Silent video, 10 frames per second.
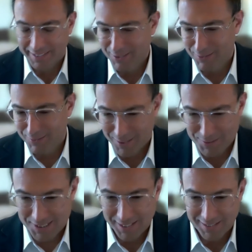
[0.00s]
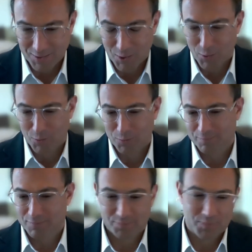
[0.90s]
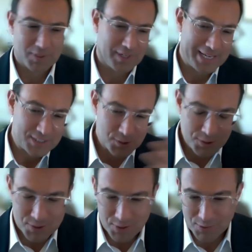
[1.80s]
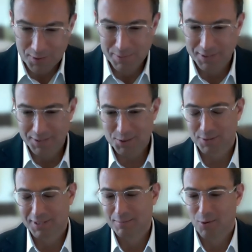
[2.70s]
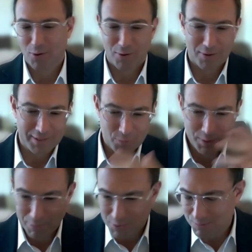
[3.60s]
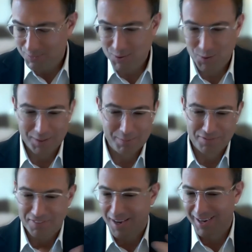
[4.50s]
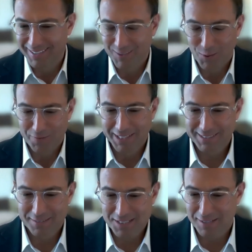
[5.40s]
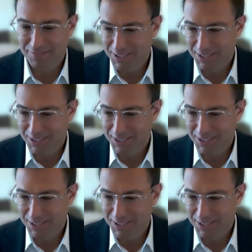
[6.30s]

here and now saying, licensure is not going to be an issue anymore and reimbursement is going to be fine and all of that kind of stuff.